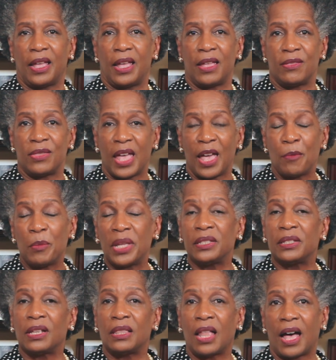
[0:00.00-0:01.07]
And that
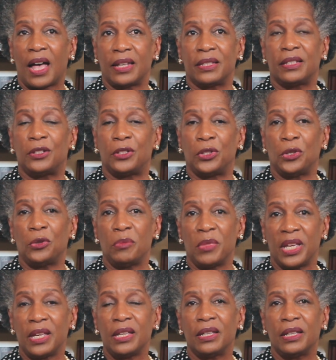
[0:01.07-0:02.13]
meant a lot to
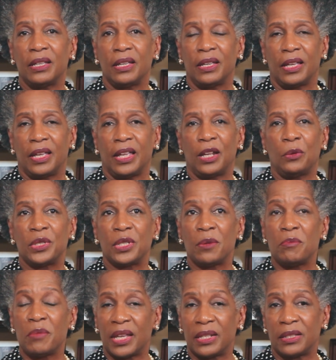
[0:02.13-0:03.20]
me. It was a
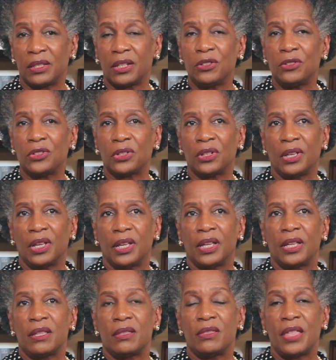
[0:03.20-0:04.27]
message
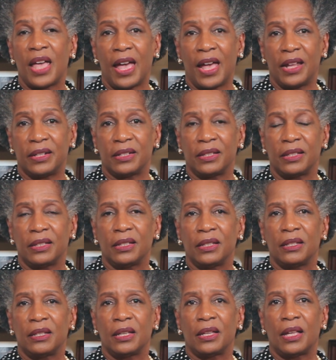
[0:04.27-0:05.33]
that
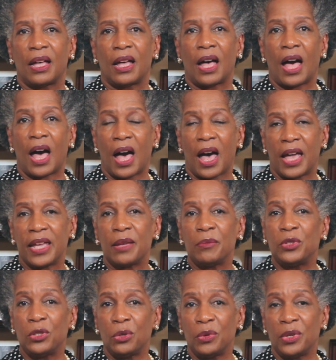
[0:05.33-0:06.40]
I am
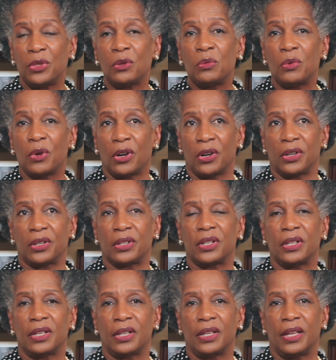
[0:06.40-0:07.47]
doing the work
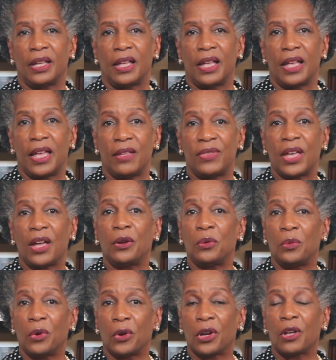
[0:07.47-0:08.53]
and that a
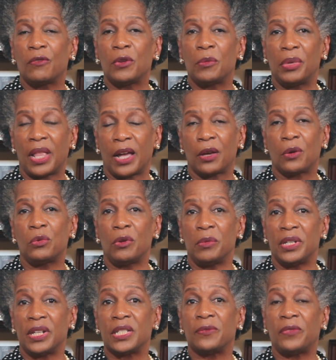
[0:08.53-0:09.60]
work of a black
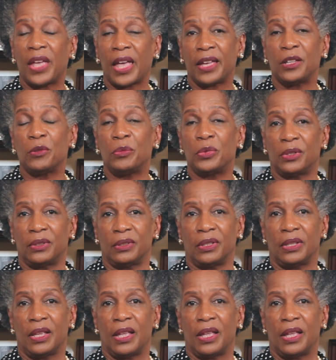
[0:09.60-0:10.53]
woman is valuable.